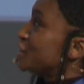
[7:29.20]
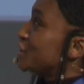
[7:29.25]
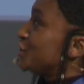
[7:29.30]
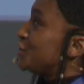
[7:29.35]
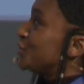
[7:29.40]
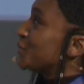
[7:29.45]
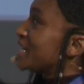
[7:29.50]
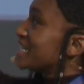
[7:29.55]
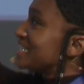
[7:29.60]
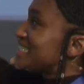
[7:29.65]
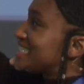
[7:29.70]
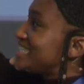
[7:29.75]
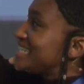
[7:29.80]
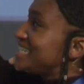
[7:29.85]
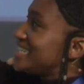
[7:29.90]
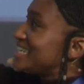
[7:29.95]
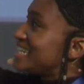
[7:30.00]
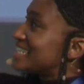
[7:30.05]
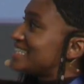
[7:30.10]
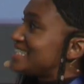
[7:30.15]
you can
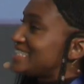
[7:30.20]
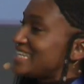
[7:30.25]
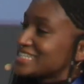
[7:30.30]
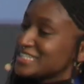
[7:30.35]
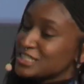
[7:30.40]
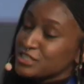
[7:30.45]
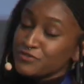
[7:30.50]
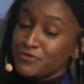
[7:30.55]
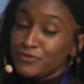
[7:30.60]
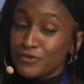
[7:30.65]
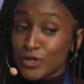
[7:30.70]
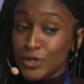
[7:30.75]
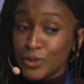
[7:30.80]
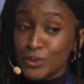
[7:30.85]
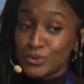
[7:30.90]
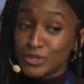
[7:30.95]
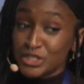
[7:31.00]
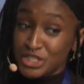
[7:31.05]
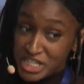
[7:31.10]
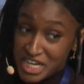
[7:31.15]
see that
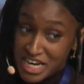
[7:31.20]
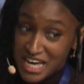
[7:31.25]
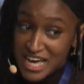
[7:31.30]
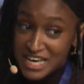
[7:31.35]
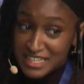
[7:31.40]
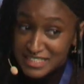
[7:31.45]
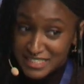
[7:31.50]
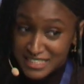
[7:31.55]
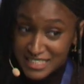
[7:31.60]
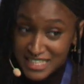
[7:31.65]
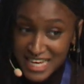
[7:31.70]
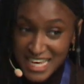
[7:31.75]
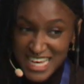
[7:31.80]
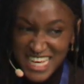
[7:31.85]
TensorFlow.js